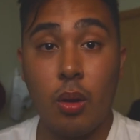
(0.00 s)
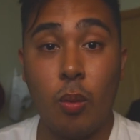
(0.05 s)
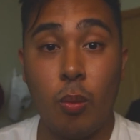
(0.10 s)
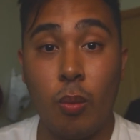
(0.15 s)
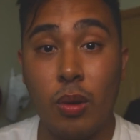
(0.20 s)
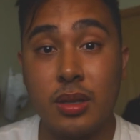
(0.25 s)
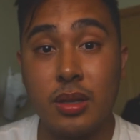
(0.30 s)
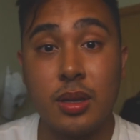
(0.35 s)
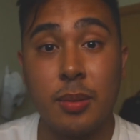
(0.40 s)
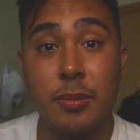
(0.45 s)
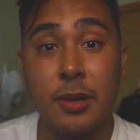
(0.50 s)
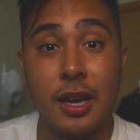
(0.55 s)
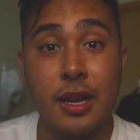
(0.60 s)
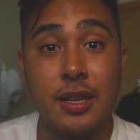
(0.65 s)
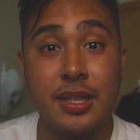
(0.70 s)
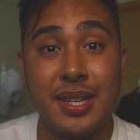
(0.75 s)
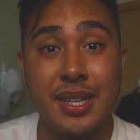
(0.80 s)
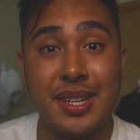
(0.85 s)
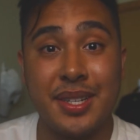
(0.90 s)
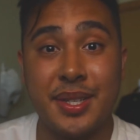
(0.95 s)
What is up,
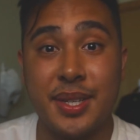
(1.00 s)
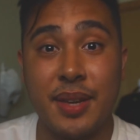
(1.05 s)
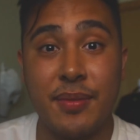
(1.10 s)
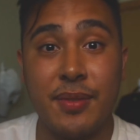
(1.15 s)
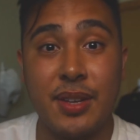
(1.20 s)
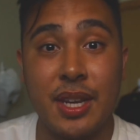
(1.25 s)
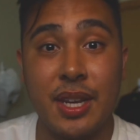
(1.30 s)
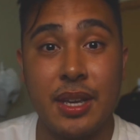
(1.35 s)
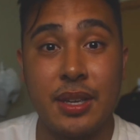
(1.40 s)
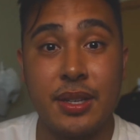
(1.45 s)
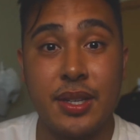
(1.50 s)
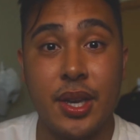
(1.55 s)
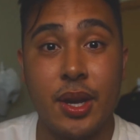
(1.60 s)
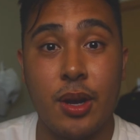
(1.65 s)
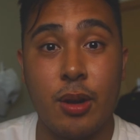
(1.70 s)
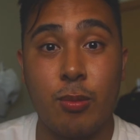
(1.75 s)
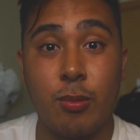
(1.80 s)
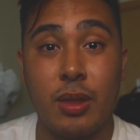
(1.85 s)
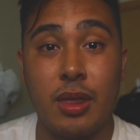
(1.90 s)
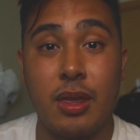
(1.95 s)
guys? It is Serrano-Diaz
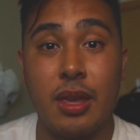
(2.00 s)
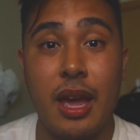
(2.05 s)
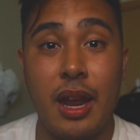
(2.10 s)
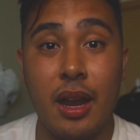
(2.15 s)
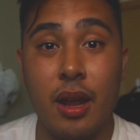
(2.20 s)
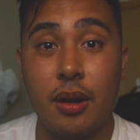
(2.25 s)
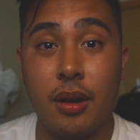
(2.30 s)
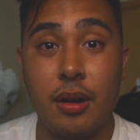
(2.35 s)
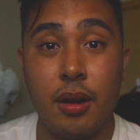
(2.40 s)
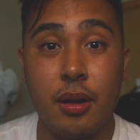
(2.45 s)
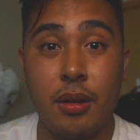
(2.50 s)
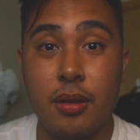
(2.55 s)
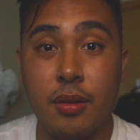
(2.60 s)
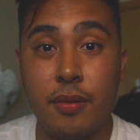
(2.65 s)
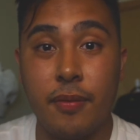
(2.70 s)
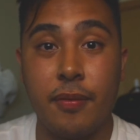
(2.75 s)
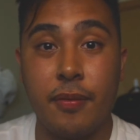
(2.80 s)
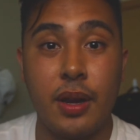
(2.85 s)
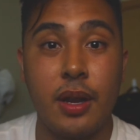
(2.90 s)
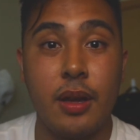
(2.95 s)
here with yet another
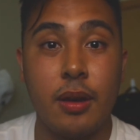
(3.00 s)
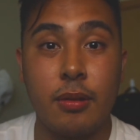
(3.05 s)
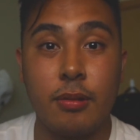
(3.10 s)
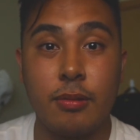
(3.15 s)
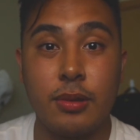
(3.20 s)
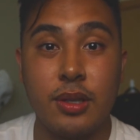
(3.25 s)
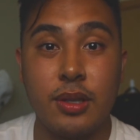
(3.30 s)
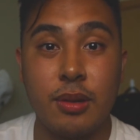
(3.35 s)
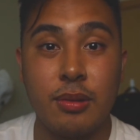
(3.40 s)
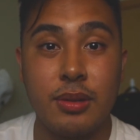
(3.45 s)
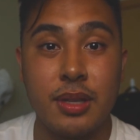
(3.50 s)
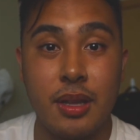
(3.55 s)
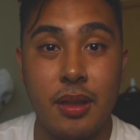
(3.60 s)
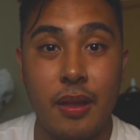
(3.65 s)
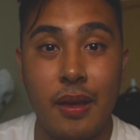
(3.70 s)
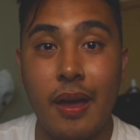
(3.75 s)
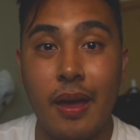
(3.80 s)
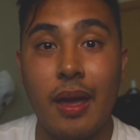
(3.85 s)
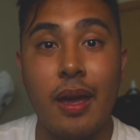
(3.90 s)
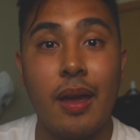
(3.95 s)
video. So
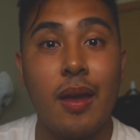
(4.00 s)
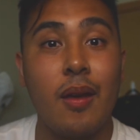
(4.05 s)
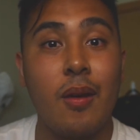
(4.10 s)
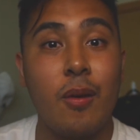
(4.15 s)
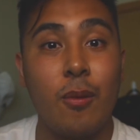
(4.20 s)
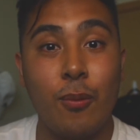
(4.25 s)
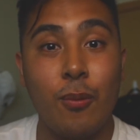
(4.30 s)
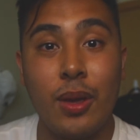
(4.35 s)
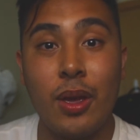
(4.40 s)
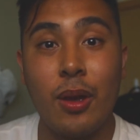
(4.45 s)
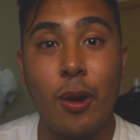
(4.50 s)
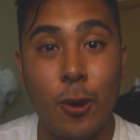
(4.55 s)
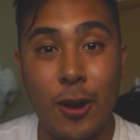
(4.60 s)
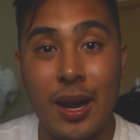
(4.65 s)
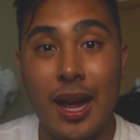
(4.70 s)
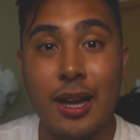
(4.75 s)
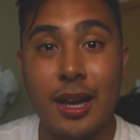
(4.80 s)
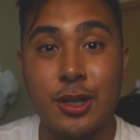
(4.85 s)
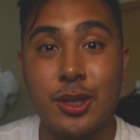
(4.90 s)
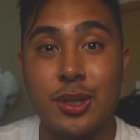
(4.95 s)
today we are
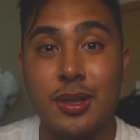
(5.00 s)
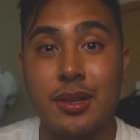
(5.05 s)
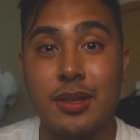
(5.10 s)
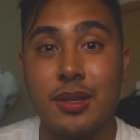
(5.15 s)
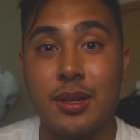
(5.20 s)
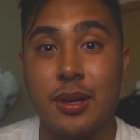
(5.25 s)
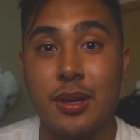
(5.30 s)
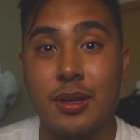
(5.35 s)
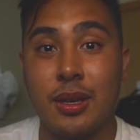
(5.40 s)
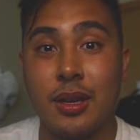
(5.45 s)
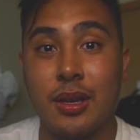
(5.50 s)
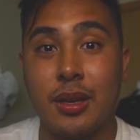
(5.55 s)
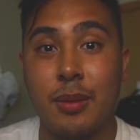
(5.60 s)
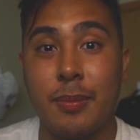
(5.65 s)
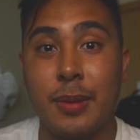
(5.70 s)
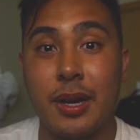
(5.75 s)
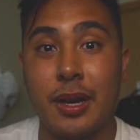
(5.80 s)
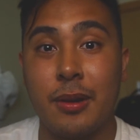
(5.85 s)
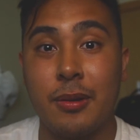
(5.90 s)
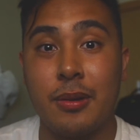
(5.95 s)
actually talking
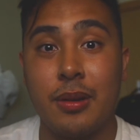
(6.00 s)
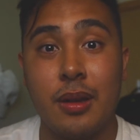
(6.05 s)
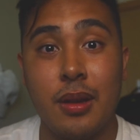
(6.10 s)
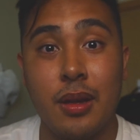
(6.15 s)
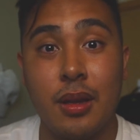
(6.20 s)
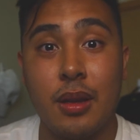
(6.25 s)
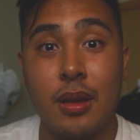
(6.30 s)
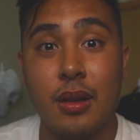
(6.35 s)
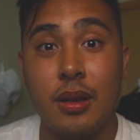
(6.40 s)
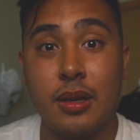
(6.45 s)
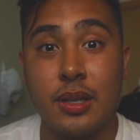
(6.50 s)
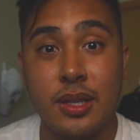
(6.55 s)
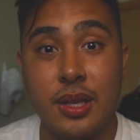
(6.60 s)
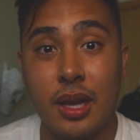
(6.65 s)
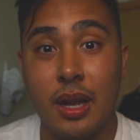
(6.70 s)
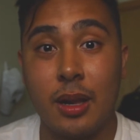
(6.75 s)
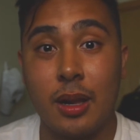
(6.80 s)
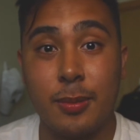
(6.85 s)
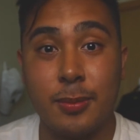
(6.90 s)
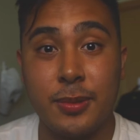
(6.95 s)
about
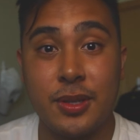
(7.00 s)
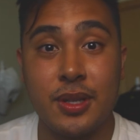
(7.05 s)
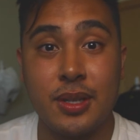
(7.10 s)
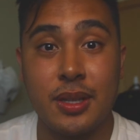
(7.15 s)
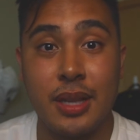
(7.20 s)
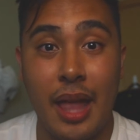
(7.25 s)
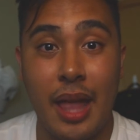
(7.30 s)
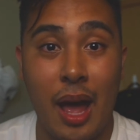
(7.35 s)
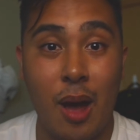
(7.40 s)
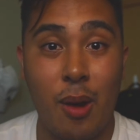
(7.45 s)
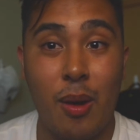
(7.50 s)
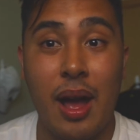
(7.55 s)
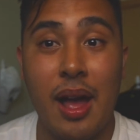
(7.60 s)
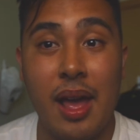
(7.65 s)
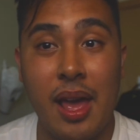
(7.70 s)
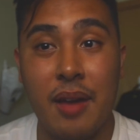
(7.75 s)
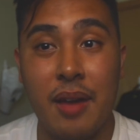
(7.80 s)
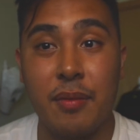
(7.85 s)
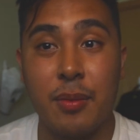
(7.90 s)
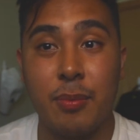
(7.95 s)
setups. Now
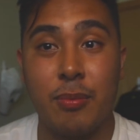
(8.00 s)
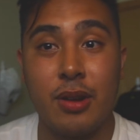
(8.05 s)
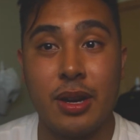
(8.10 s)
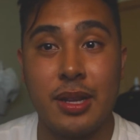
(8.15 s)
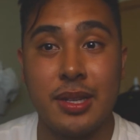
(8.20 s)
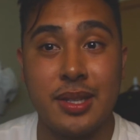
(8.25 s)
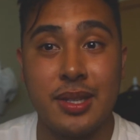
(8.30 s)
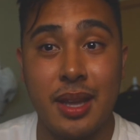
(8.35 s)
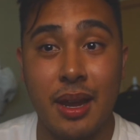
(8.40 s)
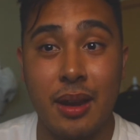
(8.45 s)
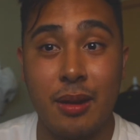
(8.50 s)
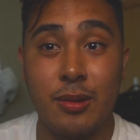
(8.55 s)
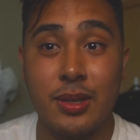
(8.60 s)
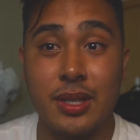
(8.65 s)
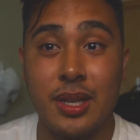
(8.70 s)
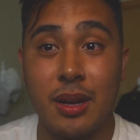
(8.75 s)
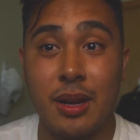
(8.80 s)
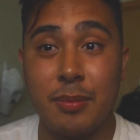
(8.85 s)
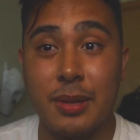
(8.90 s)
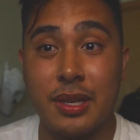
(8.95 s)
I have a pretty standard
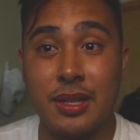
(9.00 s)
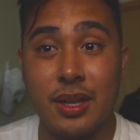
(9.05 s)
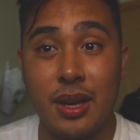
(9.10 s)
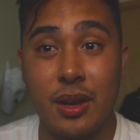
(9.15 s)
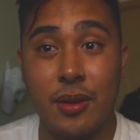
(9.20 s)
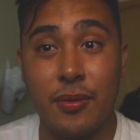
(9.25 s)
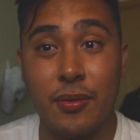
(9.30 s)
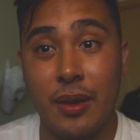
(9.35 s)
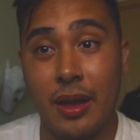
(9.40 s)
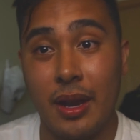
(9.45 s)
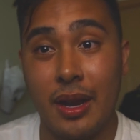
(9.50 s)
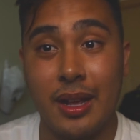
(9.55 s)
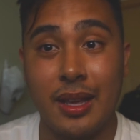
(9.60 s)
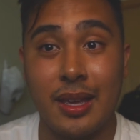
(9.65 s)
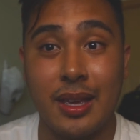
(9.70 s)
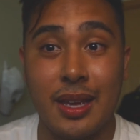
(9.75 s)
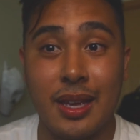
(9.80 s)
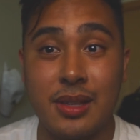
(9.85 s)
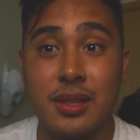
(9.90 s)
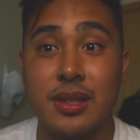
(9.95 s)
setup myself and
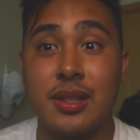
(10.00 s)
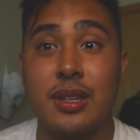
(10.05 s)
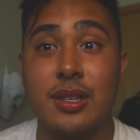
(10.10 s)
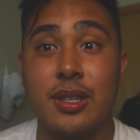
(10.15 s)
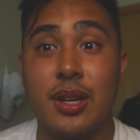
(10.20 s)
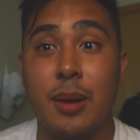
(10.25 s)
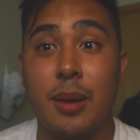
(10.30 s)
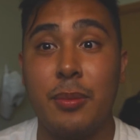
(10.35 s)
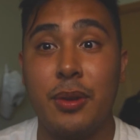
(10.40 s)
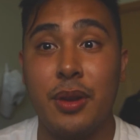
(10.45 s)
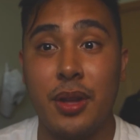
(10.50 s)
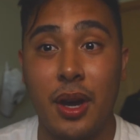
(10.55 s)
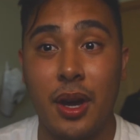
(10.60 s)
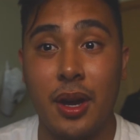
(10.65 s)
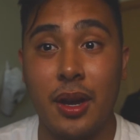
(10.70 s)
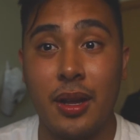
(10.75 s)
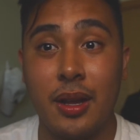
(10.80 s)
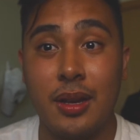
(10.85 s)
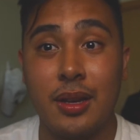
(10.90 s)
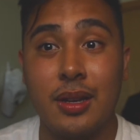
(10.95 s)
it gets the job
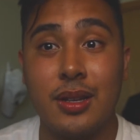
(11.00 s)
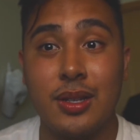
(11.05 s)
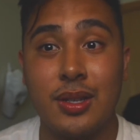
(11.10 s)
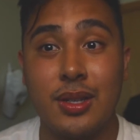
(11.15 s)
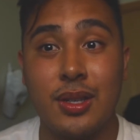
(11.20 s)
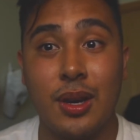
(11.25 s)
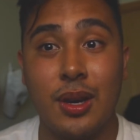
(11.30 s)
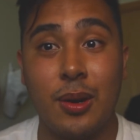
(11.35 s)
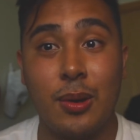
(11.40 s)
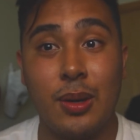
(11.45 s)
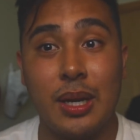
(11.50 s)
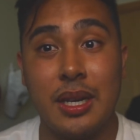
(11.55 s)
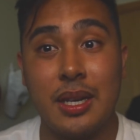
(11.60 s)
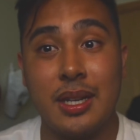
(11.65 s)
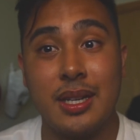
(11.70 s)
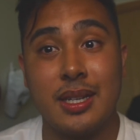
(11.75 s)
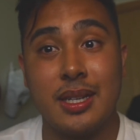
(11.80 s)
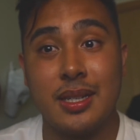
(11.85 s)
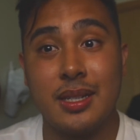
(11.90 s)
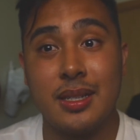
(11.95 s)
done. So
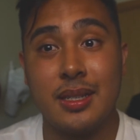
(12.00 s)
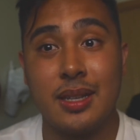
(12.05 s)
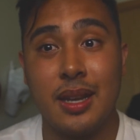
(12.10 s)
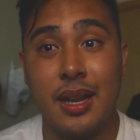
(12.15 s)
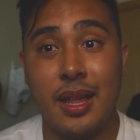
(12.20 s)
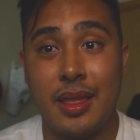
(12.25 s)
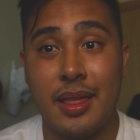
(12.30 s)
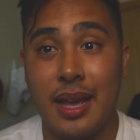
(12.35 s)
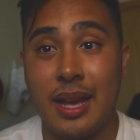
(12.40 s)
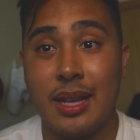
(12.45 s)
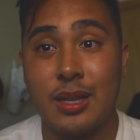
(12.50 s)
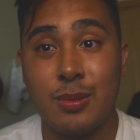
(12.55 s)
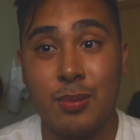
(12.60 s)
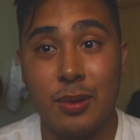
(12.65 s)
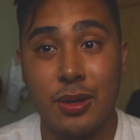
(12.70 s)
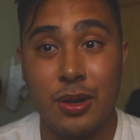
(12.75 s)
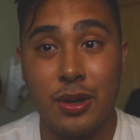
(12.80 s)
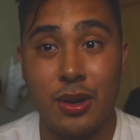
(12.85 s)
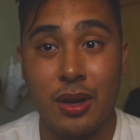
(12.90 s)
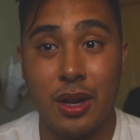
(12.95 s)
today, that's
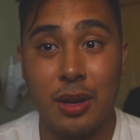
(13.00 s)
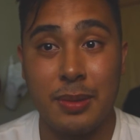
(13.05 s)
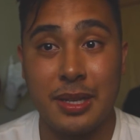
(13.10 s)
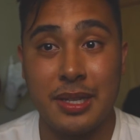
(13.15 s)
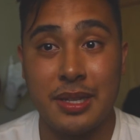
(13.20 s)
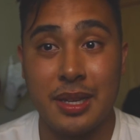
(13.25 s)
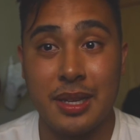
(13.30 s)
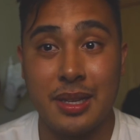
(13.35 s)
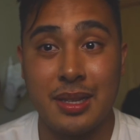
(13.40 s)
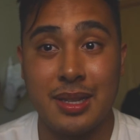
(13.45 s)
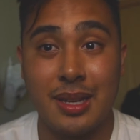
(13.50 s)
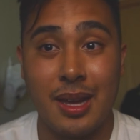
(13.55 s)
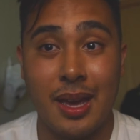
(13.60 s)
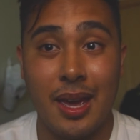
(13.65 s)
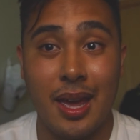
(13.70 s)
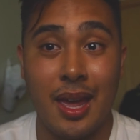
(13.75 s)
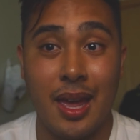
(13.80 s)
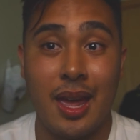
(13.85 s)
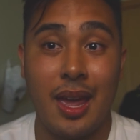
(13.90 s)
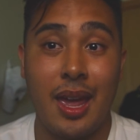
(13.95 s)
what you're going to be seeing
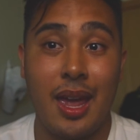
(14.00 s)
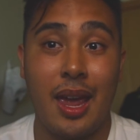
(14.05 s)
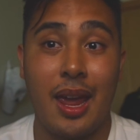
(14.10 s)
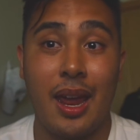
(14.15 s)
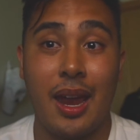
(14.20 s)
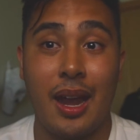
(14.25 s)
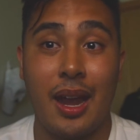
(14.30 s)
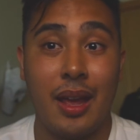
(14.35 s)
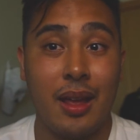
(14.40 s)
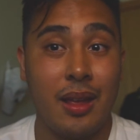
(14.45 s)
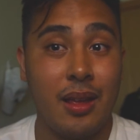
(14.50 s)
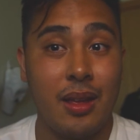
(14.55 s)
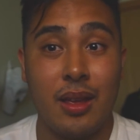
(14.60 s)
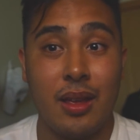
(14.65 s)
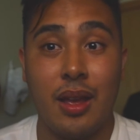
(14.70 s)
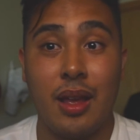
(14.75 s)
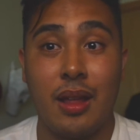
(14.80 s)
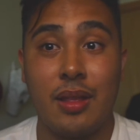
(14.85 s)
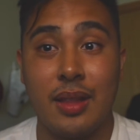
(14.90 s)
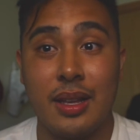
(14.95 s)
today, and
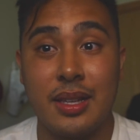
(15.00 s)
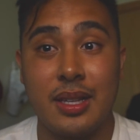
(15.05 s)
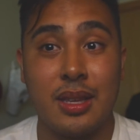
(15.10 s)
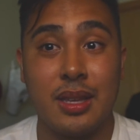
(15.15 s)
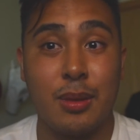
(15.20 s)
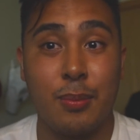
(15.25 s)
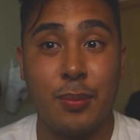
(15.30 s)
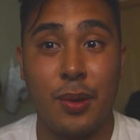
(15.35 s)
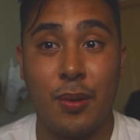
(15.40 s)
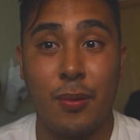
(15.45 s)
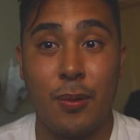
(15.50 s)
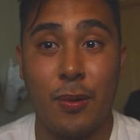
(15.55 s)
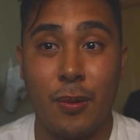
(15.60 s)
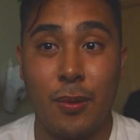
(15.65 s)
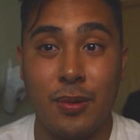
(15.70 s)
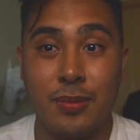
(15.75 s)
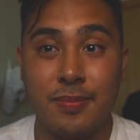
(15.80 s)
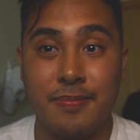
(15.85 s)
let's hit the B-roll.